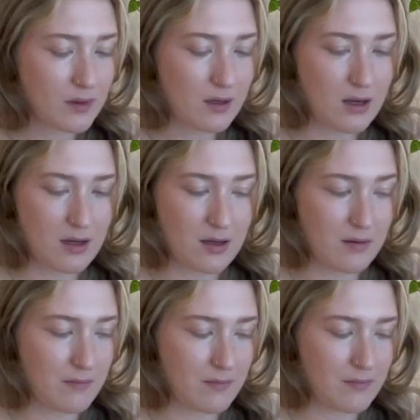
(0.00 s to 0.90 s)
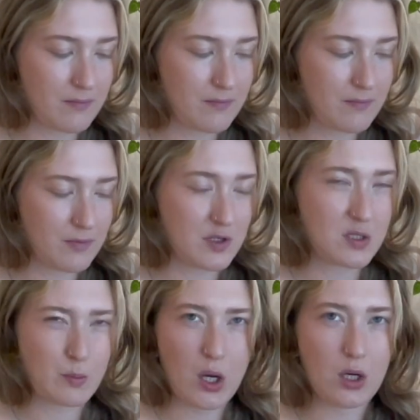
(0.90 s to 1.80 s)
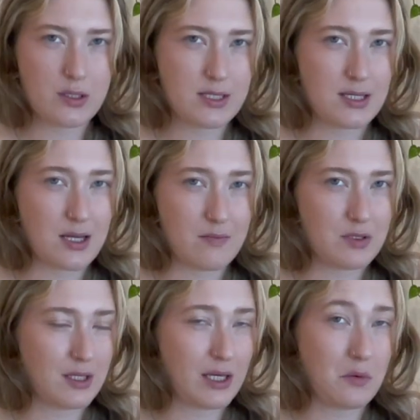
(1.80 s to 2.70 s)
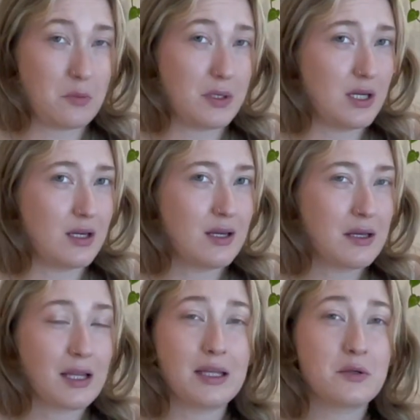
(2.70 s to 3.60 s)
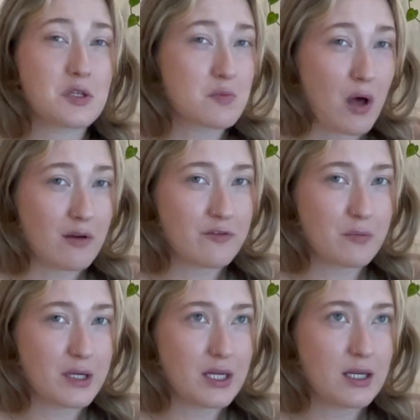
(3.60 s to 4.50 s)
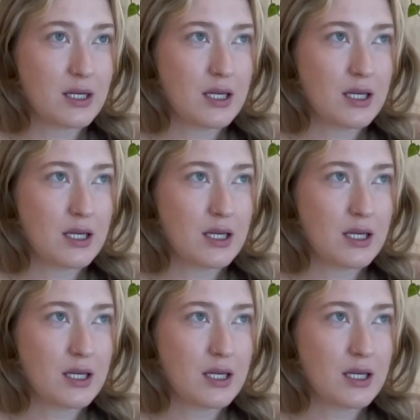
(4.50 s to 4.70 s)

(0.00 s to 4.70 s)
The small seemed like it would be a little small for me,